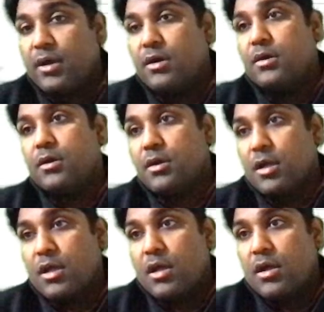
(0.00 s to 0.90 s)
a
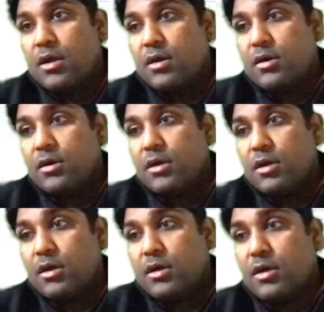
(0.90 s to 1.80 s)

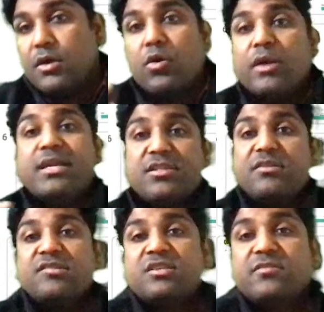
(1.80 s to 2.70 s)
cottage
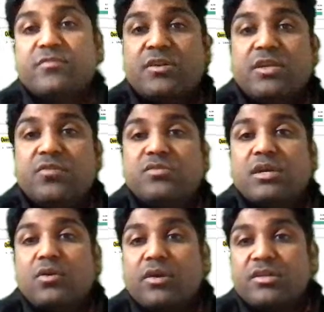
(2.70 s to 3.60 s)
industry. The word used,
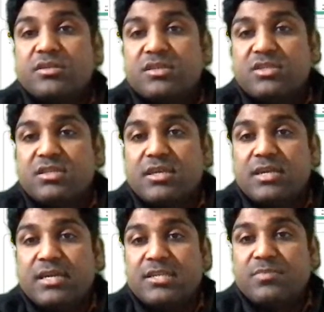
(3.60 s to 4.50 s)
a cottage industry, that
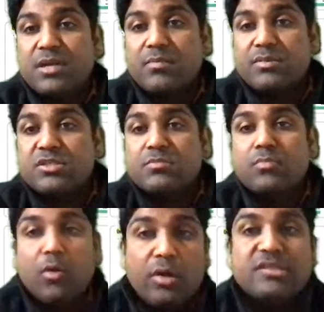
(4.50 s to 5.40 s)
it has become a
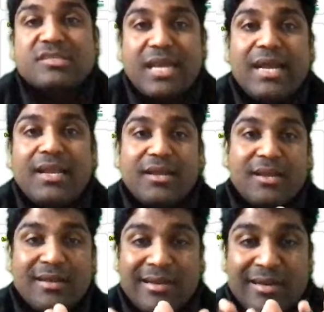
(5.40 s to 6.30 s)
small scale in
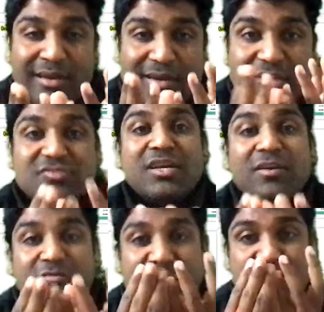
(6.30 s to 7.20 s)
an industry
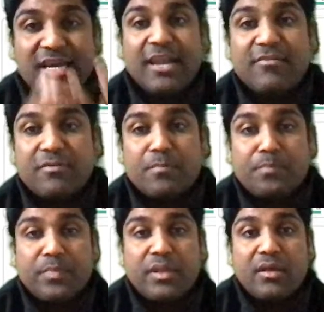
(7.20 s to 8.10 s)
of itself,
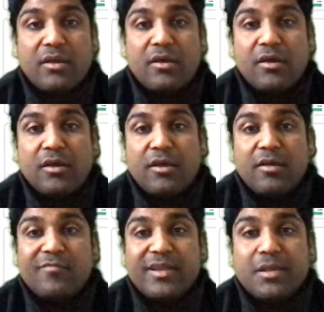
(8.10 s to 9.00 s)

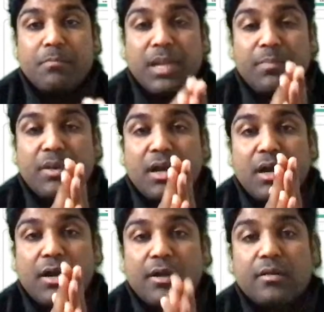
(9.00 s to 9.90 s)
wherein people
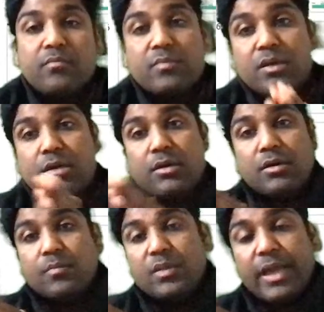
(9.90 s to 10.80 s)
are
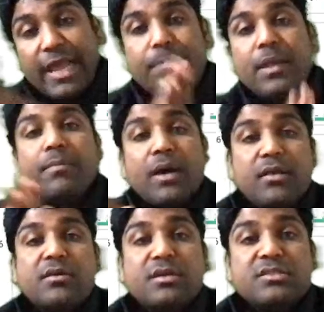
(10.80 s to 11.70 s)
helping
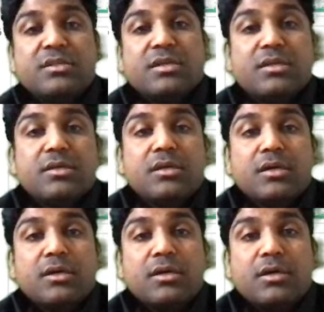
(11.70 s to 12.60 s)
others
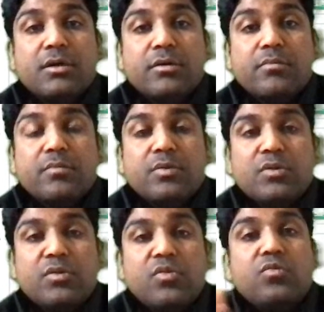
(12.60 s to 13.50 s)

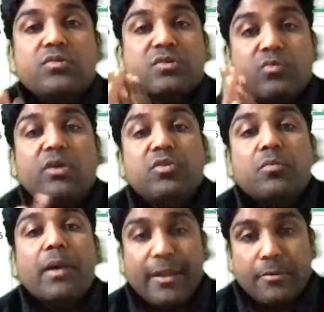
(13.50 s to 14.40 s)
choose what to
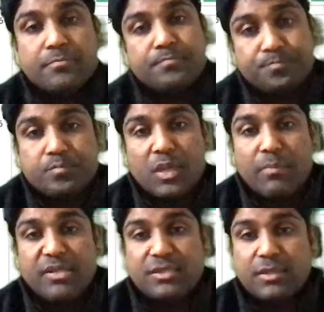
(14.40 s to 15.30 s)
buy,
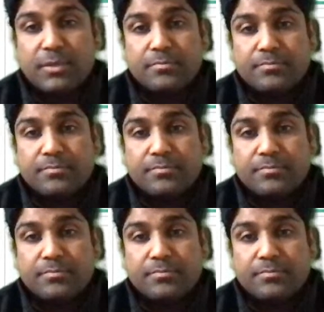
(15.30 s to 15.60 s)
basically.